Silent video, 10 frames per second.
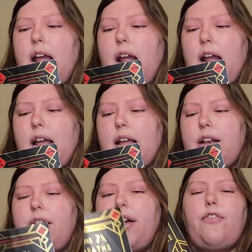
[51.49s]

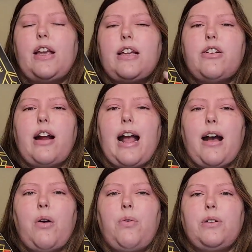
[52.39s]
and figure
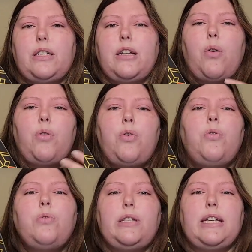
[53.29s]
out
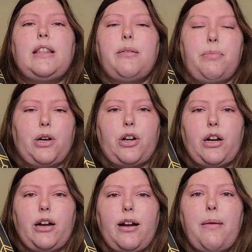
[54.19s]
who did the murder.